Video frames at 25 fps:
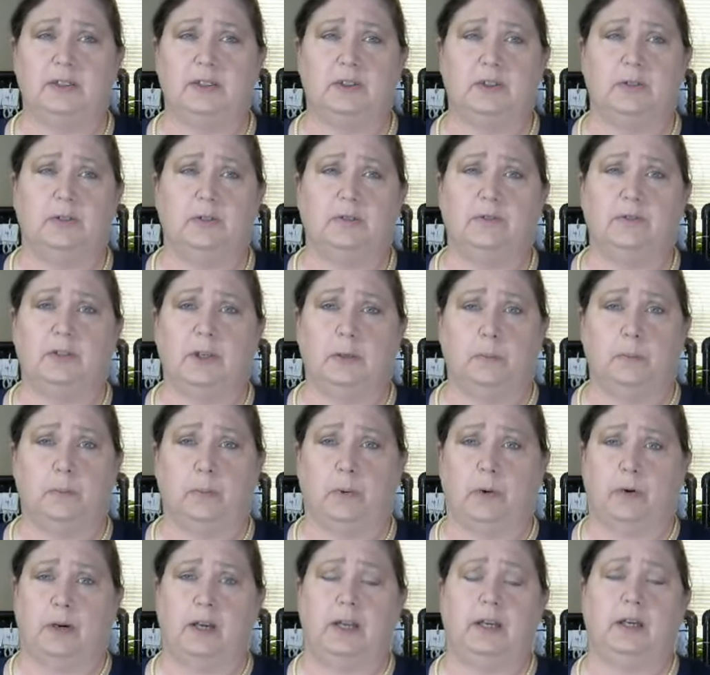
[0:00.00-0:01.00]
so if they
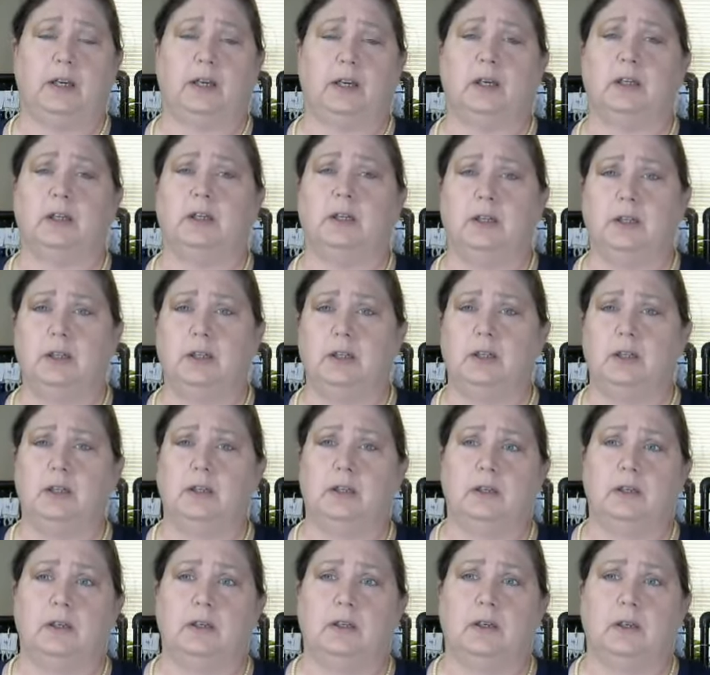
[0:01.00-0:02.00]
break,
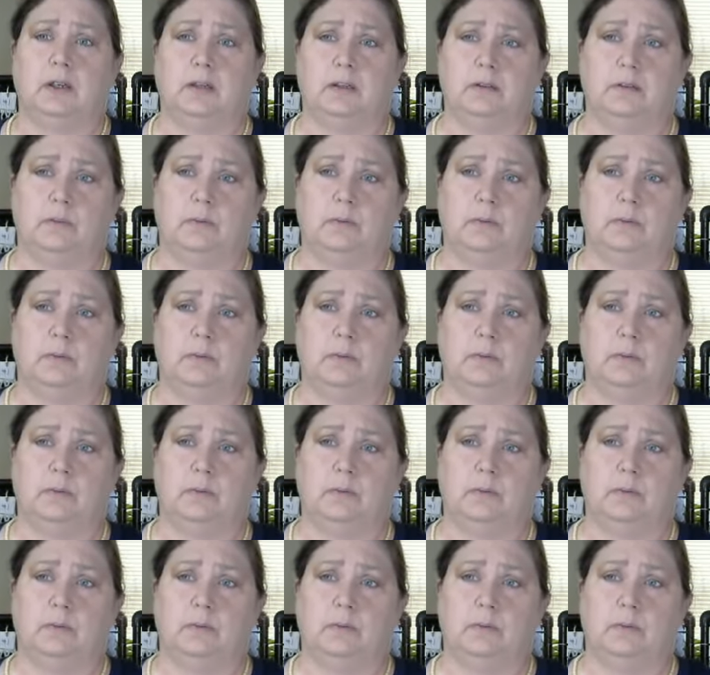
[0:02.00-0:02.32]
um,